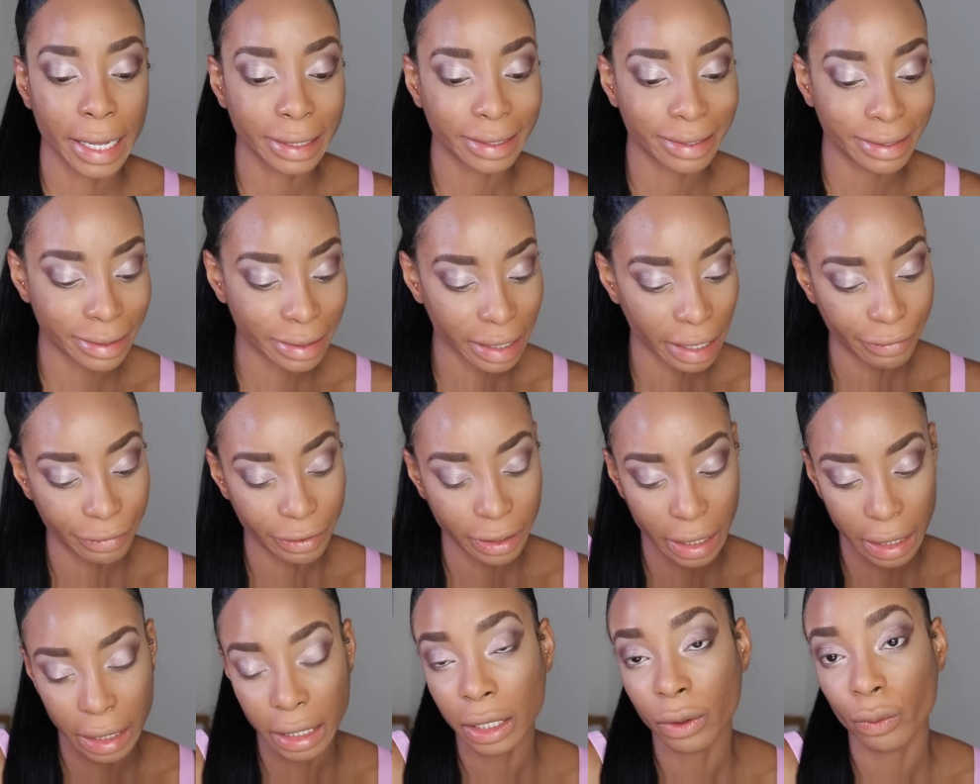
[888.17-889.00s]
It's
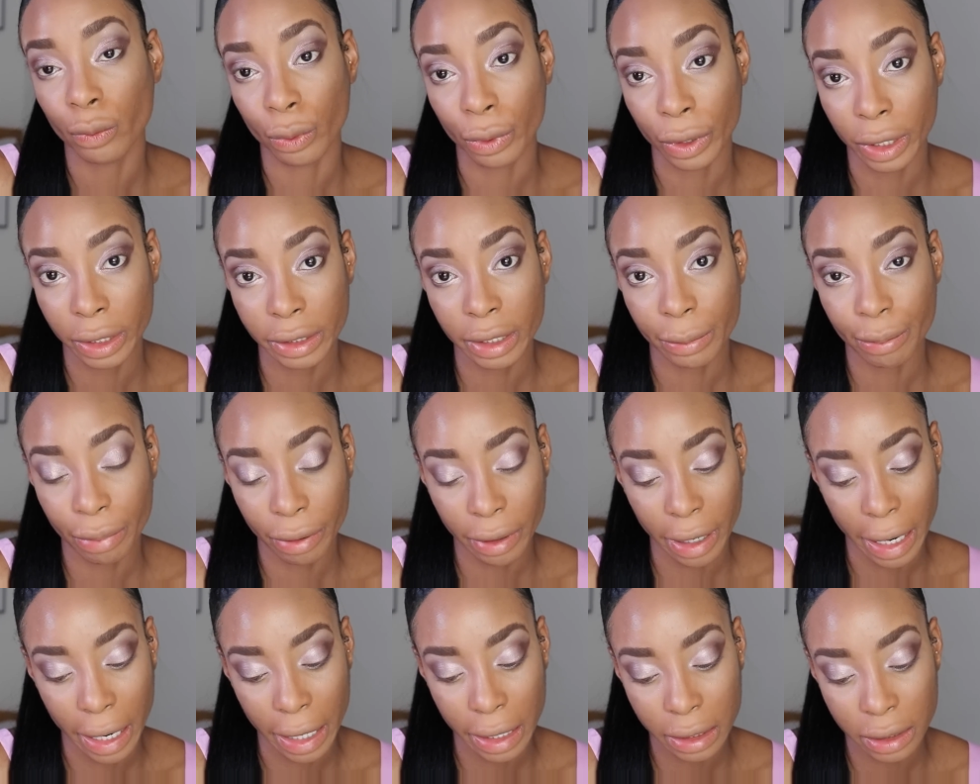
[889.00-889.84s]
definitely worth the
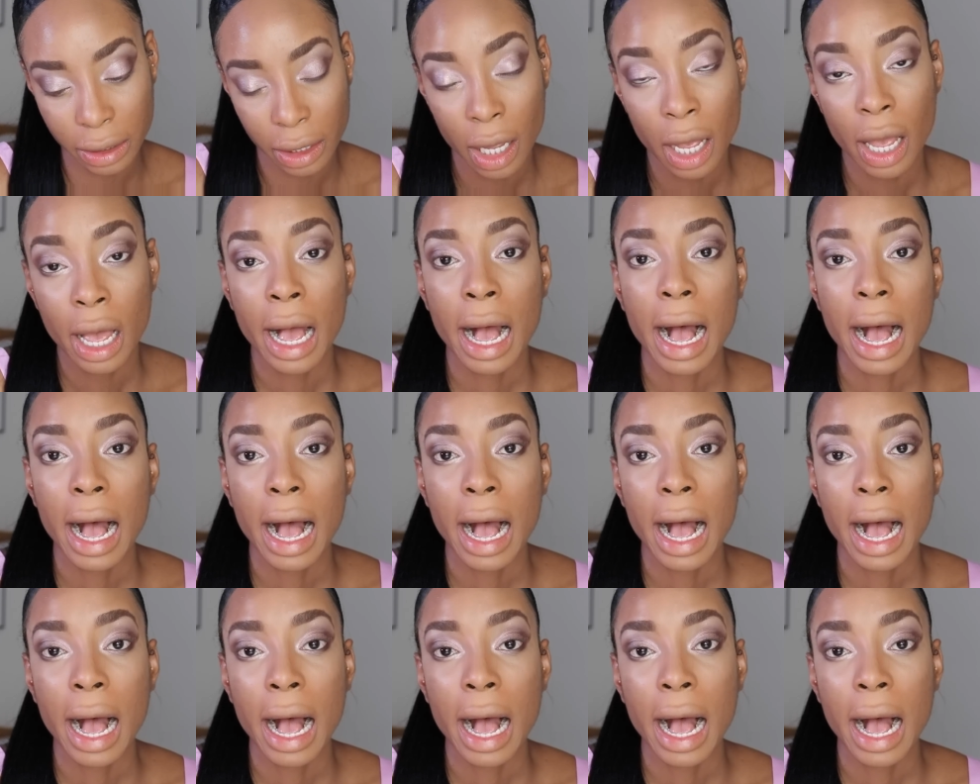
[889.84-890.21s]
price.